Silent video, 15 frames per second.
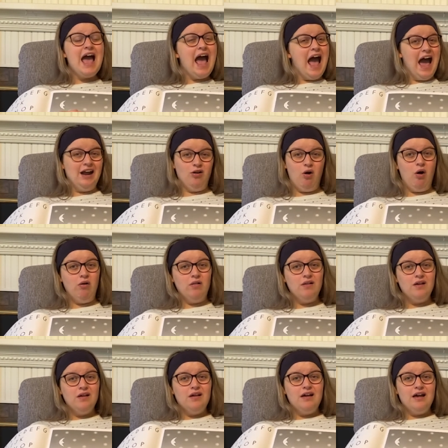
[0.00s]
at all.
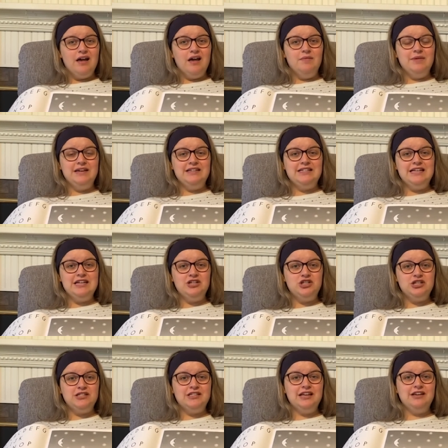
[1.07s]
Um, it
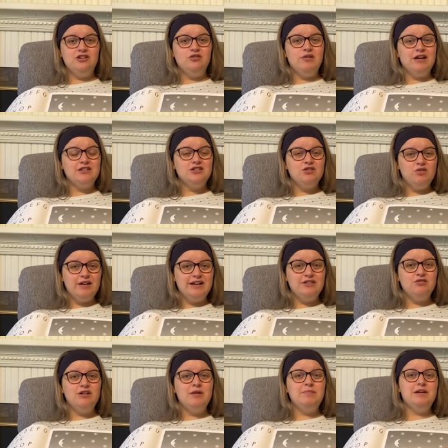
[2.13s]
teaches incorrect crayon
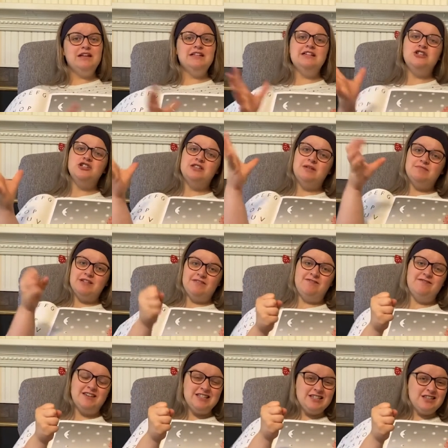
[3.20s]
grip and it teaches them to
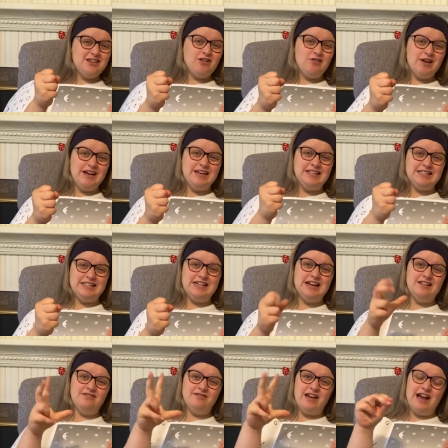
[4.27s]
fist the crayon instead
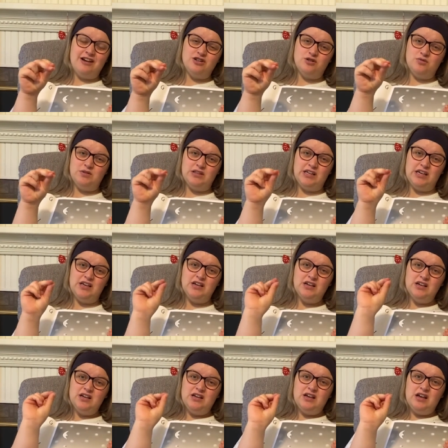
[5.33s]
of actually
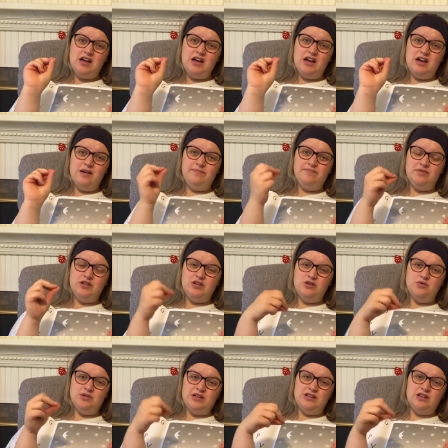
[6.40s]
um,
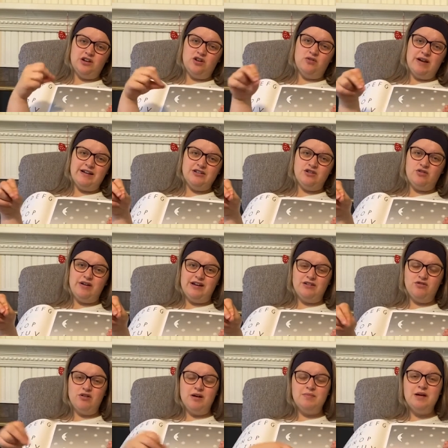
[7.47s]
using the correct crayon
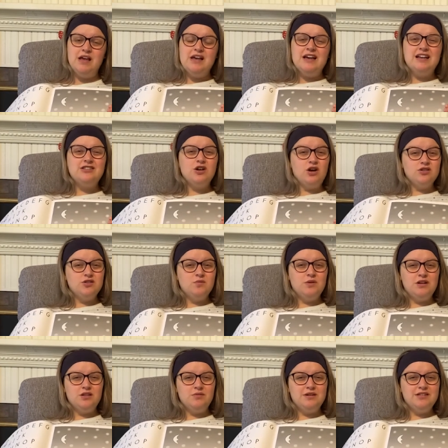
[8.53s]
grip. That's also
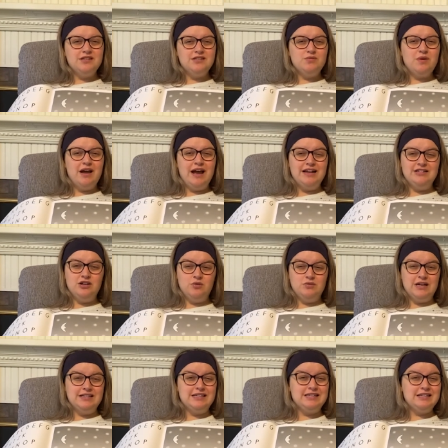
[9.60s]
one of the reasons why I
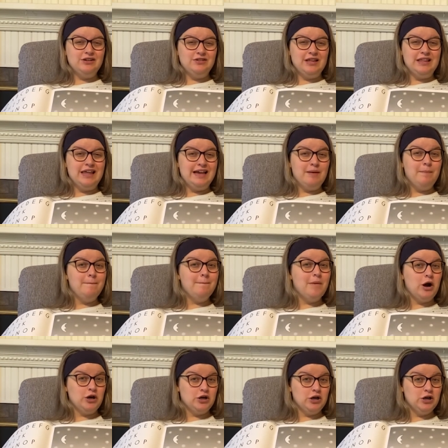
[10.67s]
don't necessarily like
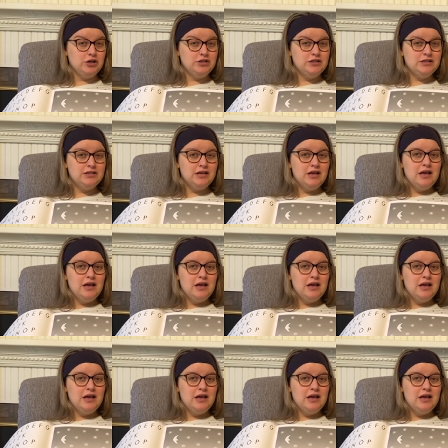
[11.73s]
markers.